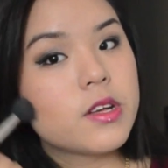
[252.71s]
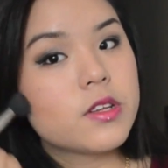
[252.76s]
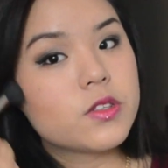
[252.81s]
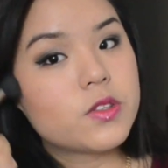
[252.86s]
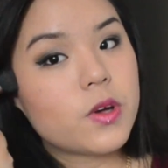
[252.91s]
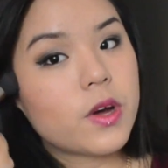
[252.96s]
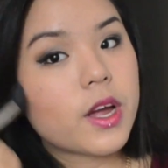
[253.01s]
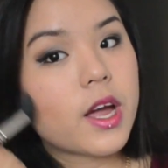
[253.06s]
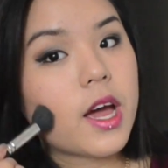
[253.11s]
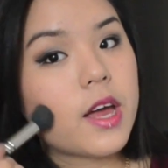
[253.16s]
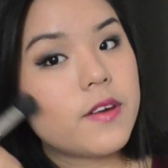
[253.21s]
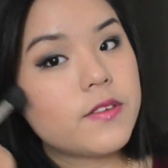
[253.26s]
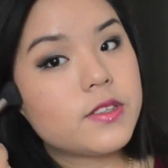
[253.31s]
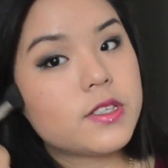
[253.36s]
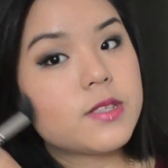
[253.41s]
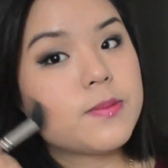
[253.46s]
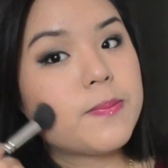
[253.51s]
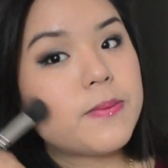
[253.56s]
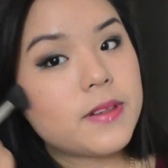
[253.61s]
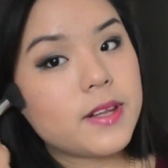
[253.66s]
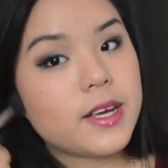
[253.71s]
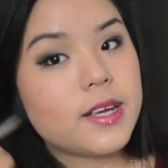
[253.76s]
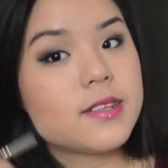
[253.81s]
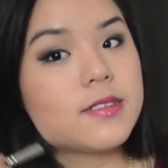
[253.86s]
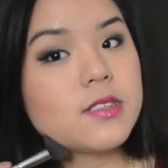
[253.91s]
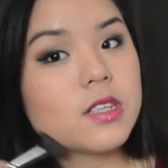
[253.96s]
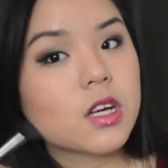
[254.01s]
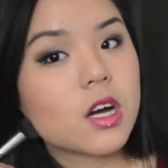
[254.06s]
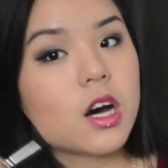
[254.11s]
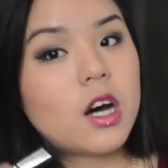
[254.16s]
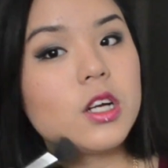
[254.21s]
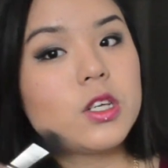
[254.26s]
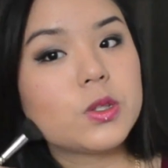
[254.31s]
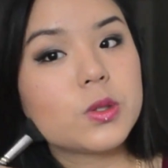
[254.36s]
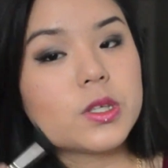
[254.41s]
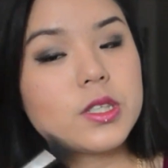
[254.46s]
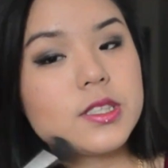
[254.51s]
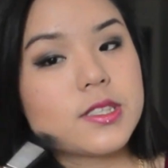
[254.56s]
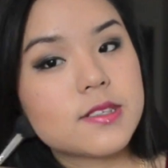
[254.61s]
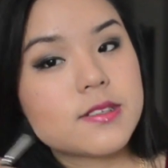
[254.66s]
So I kind of just place the
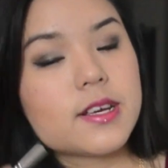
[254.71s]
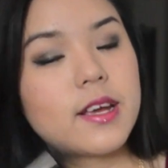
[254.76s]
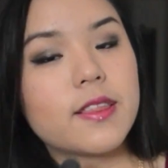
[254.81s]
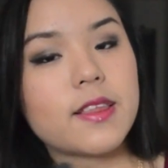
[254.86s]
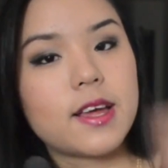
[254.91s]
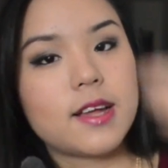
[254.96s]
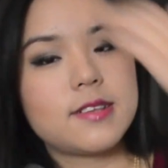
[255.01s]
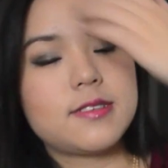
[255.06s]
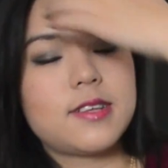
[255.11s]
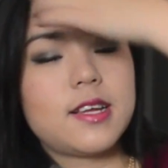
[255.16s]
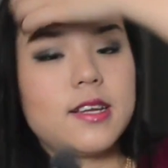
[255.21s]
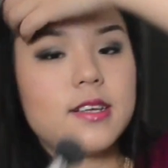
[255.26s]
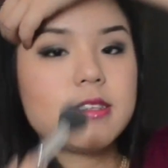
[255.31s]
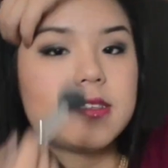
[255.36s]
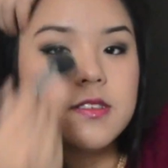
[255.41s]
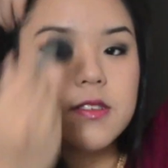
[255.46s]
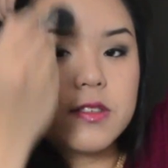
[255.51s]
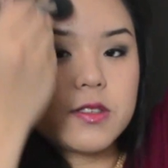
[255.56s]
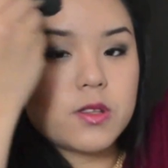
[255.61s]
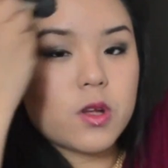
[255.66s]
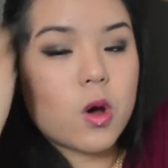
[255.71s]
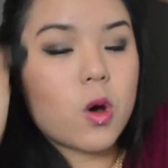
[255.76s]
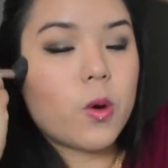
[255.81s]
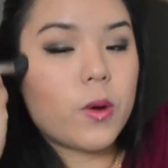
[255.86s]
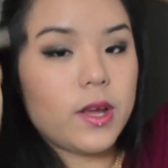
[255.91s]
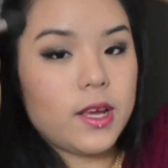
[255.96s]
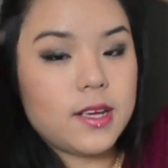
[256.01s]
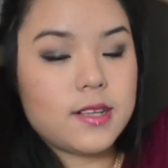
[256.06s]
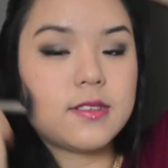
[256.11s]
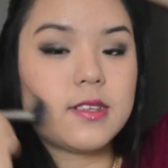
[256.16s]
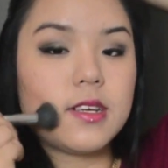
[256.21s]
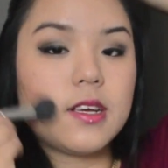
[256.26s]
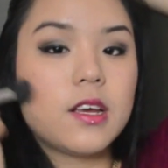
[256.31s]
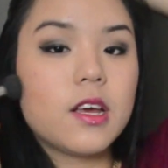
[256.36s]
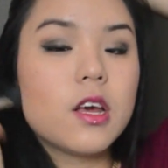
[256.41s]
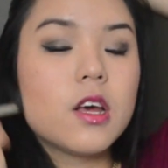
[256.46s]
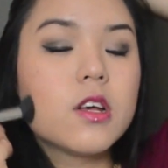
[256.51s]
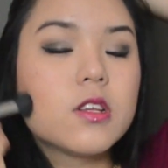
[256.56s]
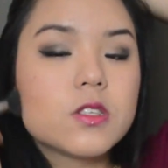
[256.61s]
contour just like this, and it's so easy.